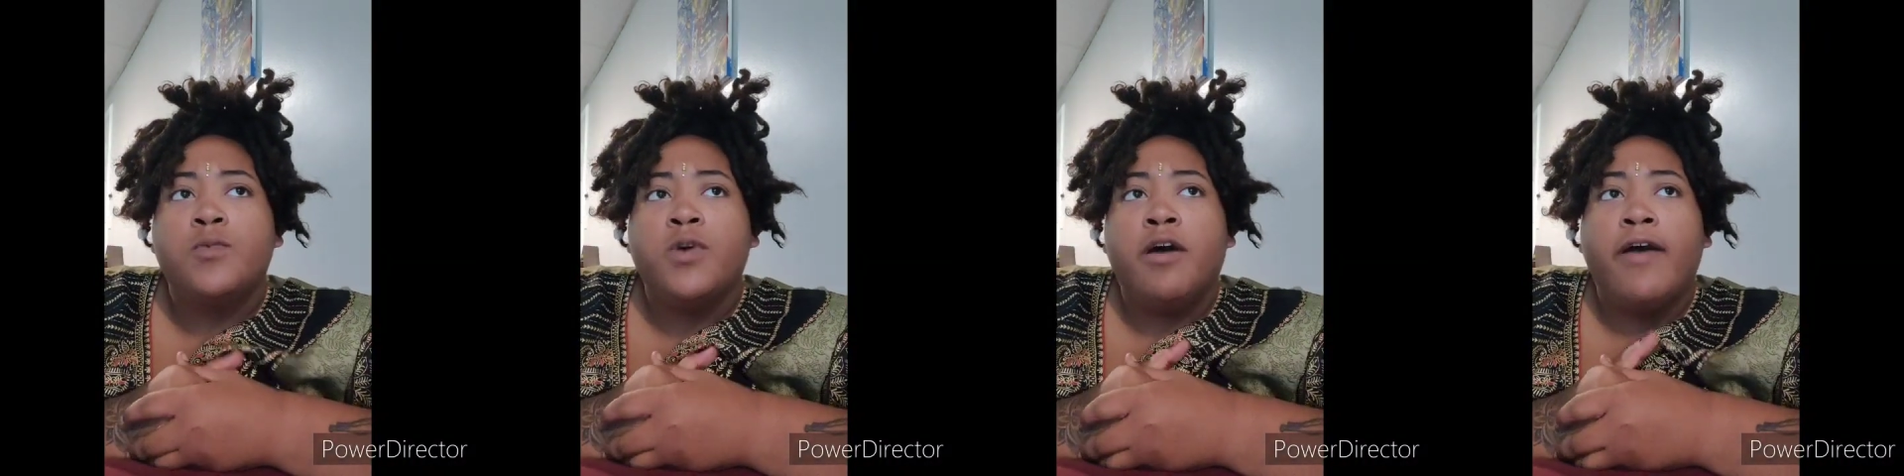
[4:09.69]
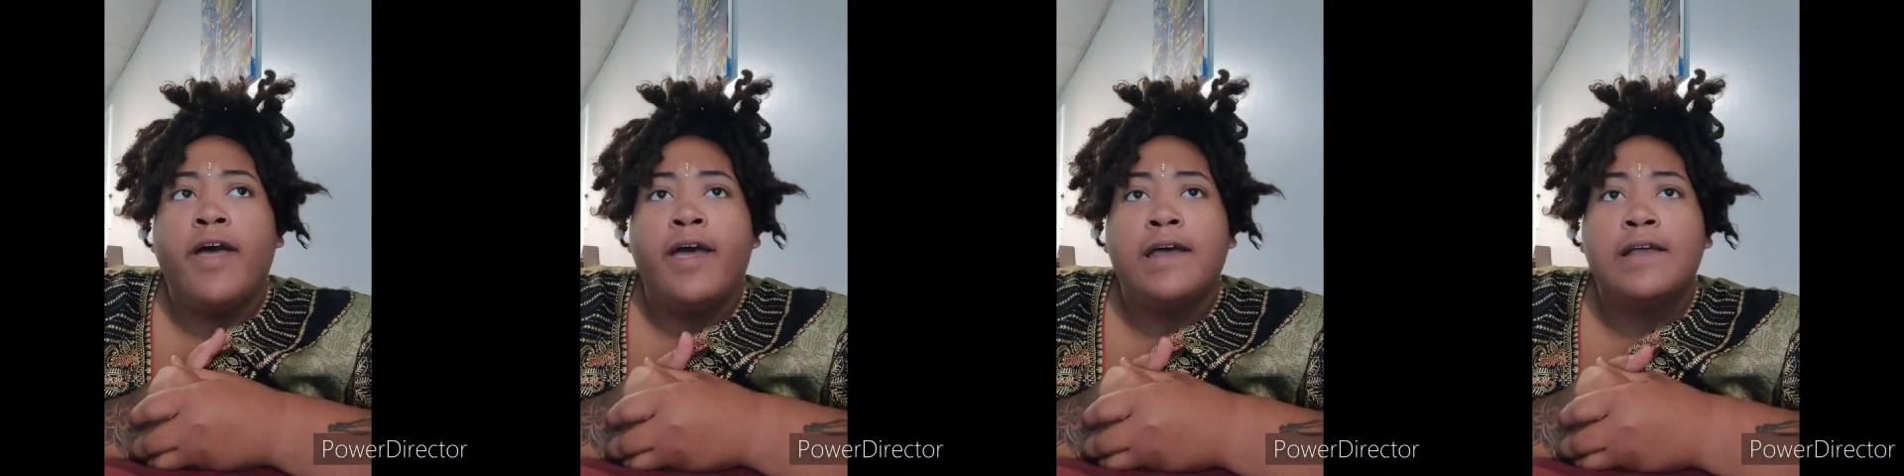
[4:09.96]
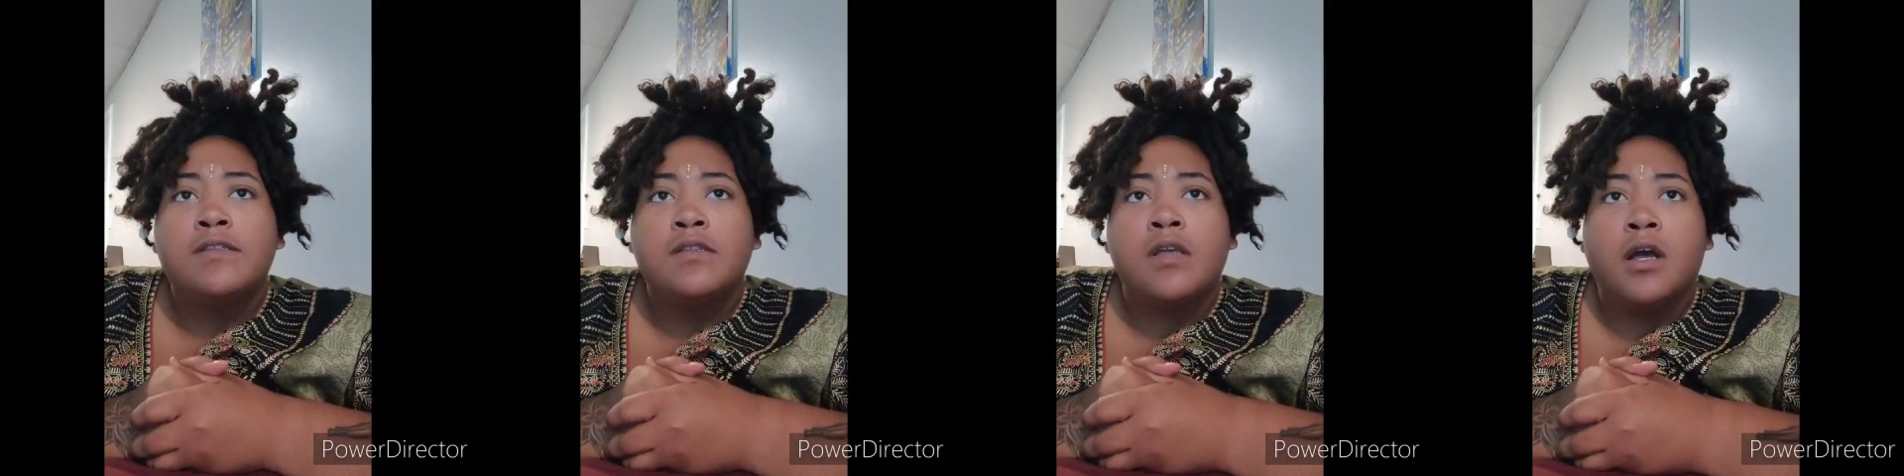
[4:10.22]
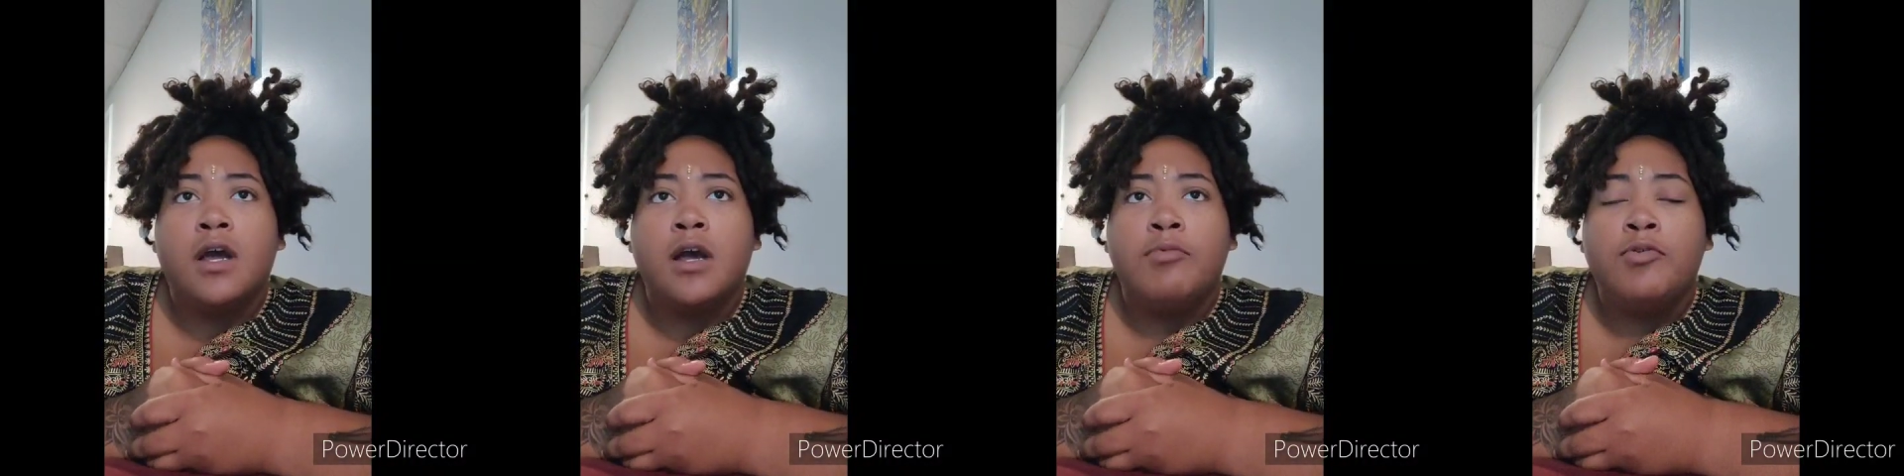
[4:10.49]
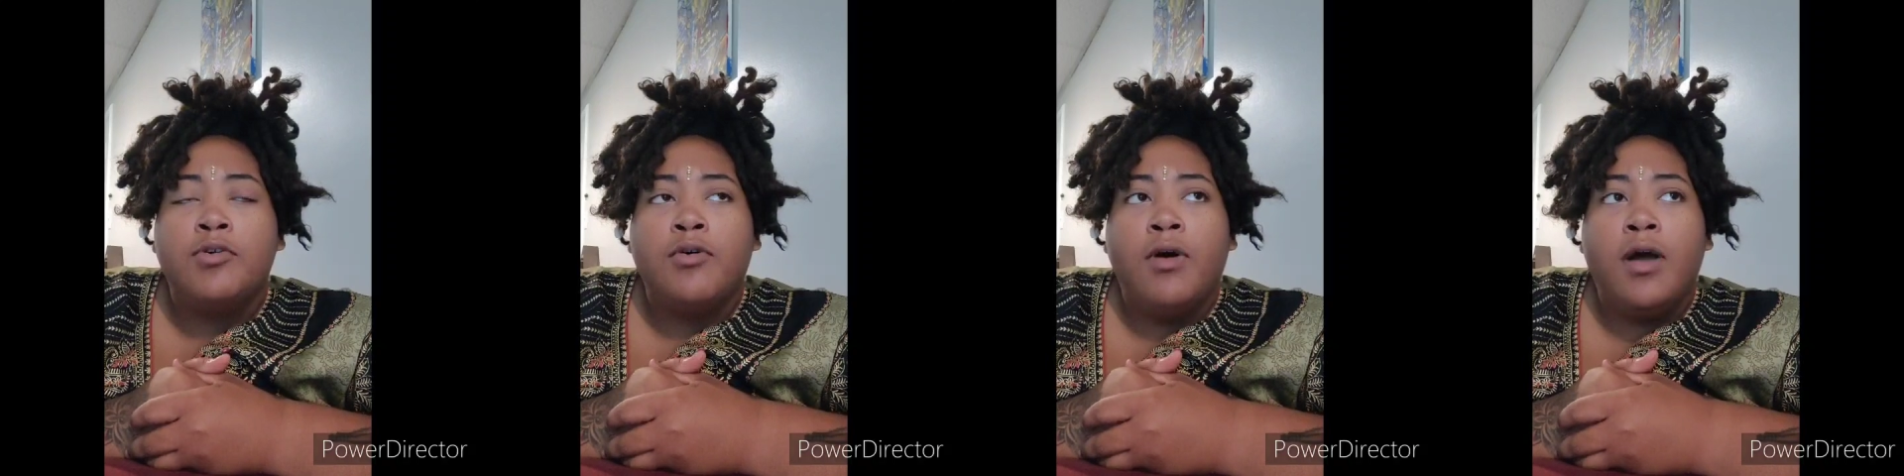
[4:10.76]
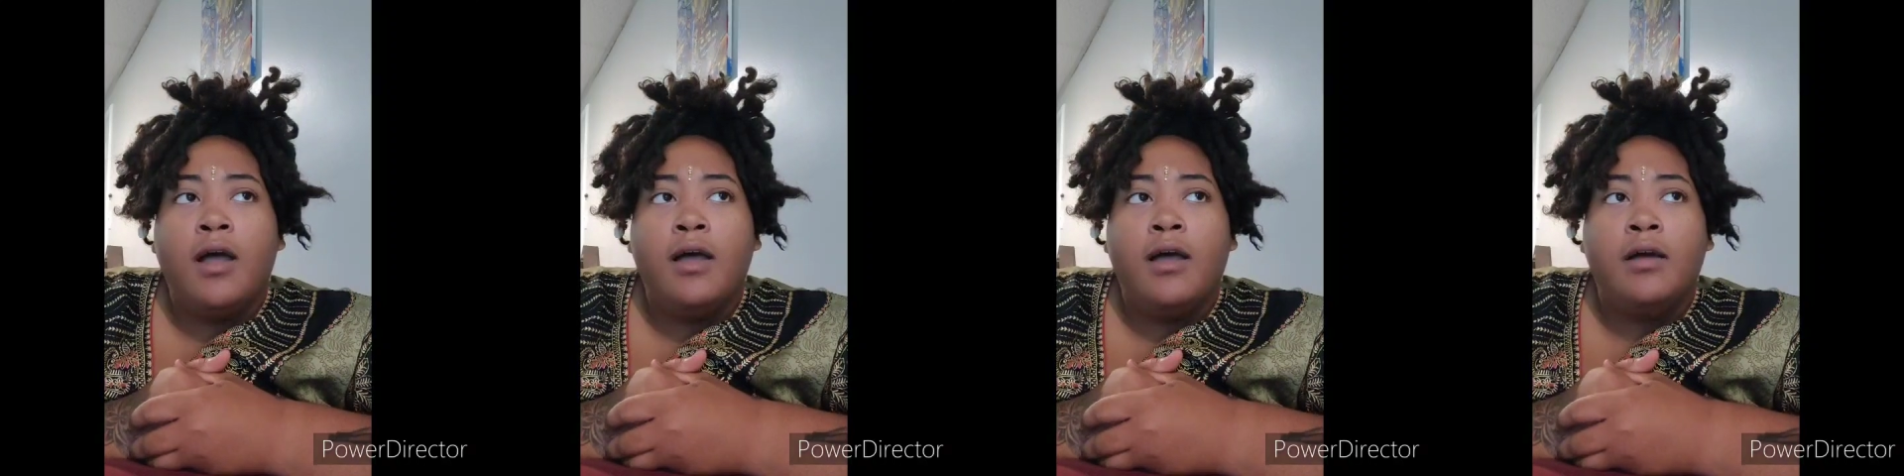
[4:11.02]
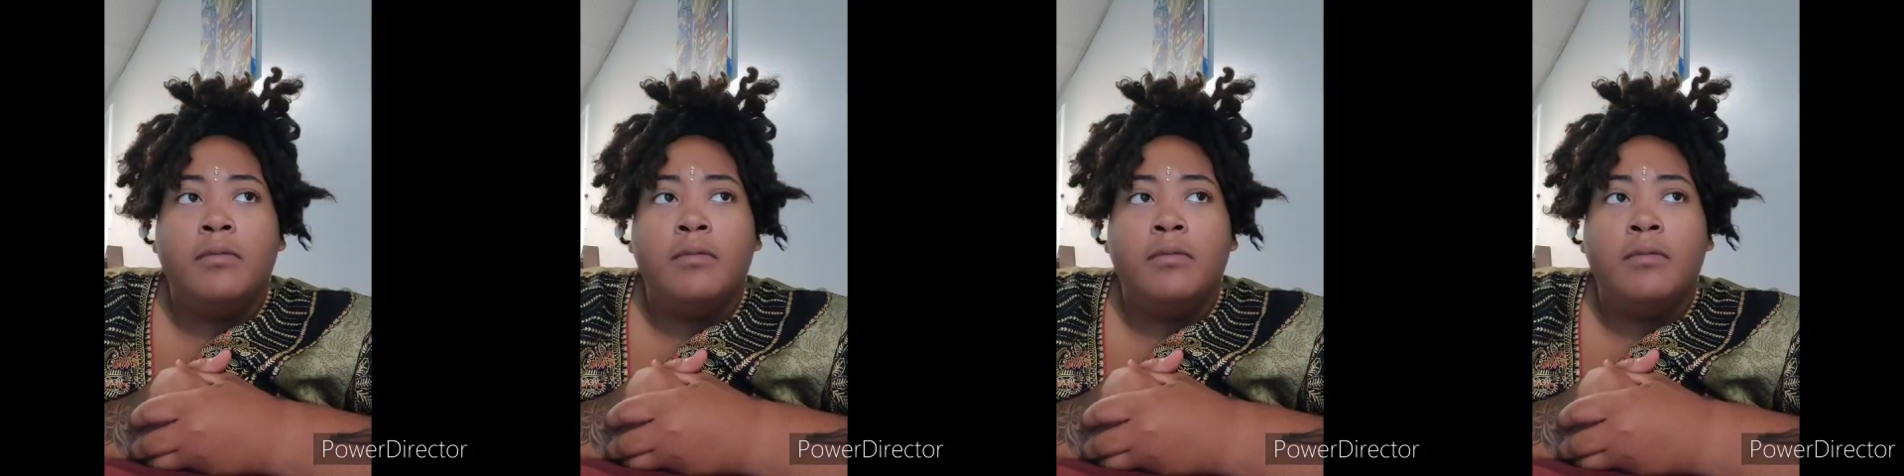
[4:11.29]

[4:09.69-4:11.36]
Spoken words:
well as a couple